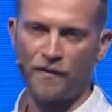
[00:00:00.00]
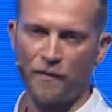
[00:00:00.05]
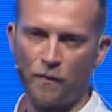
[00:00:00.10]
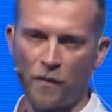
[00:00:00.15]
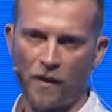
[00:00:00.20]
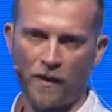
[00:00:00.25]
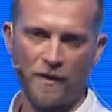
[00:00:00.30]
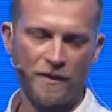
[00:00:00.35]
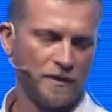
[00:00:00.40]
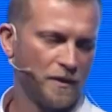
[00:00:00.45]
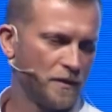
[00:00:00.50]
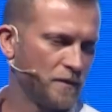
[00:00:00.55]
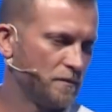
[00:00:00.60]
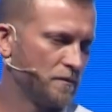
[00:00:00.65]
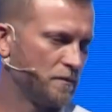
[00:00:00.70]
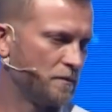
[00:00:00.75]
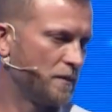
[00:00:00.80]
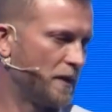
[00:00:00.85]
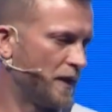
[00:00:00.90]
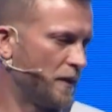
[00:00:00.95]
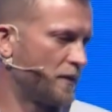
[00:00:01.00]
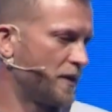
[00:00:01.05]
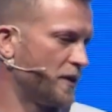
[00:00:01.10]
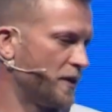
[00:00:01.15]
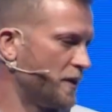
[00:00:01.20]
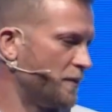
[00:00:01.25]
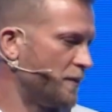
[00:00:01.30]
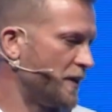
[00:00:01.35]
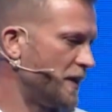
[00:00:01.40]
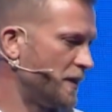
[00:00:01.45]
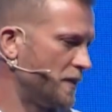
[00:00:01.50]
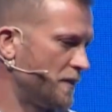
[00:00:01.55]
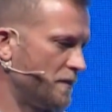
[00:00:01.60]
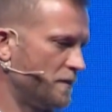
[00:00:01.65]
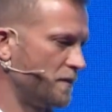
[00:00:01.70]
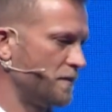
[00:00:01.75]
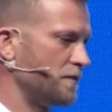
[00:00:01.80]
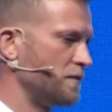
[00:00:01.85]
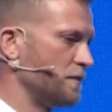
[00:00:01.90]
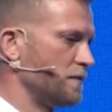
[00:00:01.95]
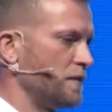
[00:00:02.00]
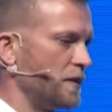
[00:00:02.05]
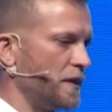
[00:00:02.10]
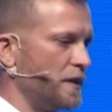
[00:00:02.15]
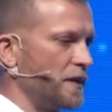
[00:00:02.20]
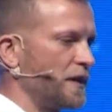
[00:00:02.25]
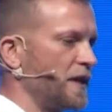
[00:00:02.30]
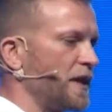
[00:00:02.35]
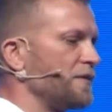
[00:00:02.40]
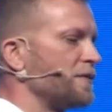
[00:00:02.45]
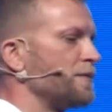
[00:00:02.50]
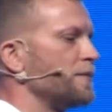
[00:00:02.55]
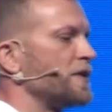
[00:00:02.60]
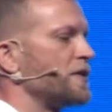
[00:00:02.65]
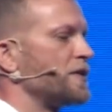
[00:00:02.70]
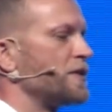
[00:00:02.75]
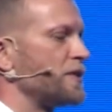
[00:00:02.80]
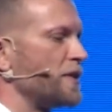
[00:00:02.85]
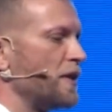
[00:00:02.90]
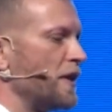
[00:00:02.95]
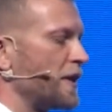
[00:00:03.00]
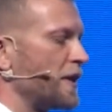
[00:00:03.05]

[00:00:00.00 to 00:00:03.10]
the wiser. How could it be? Gives Mr. Chai